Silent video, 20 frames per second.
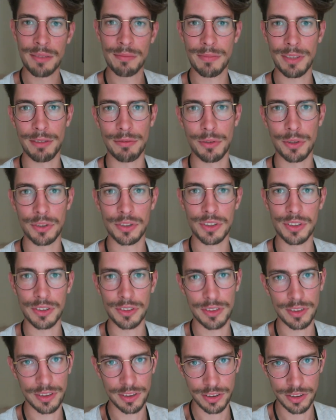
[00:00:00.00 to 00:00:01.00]
My voice
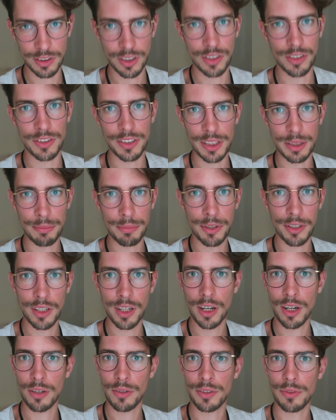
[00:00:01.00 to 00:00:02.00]
is gone deeper
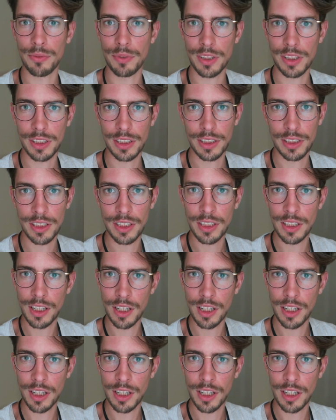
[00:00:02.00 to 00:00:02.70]
now, and really